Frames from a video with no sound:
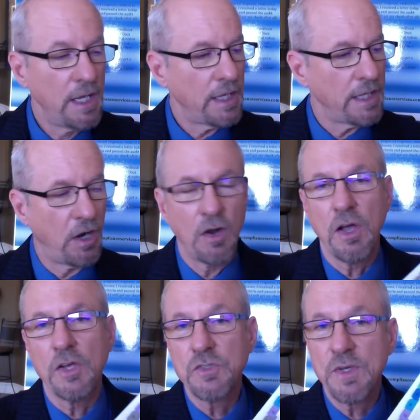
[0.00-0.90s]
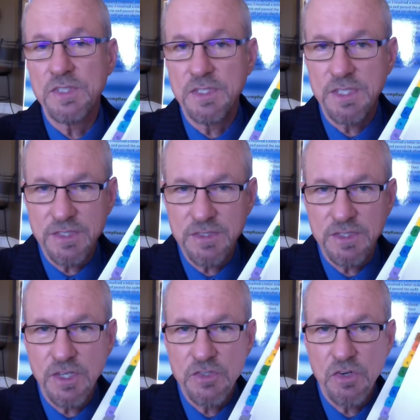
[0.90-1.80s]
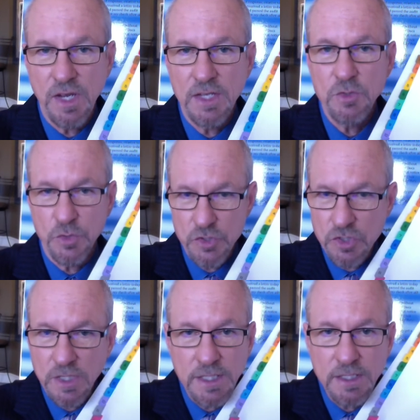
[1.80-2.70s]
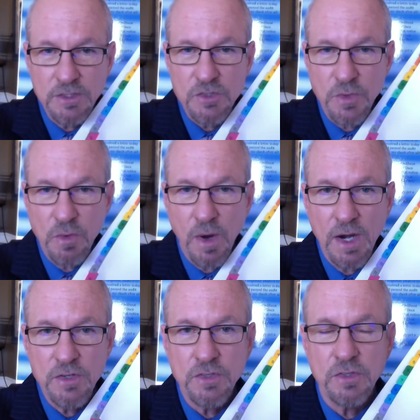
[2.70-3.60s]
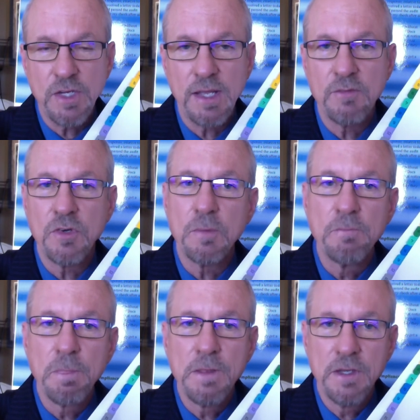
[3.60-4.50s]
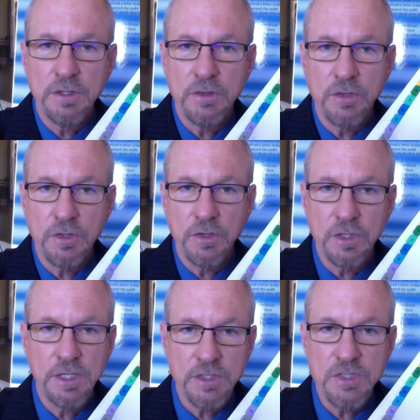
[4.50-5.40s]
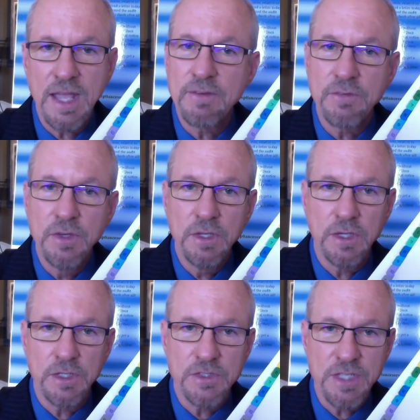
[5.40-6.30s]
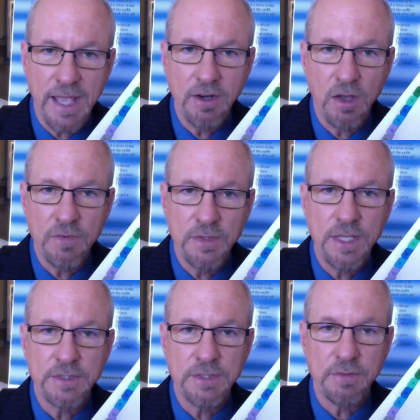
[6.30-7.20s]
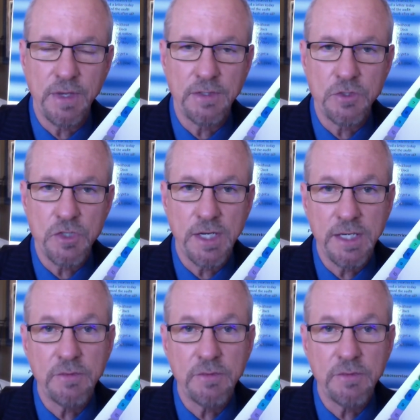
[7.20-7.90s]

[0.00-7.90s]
It also has a disc that does your annual training that's required. You can have your clinic staff sign off on that they've had their training.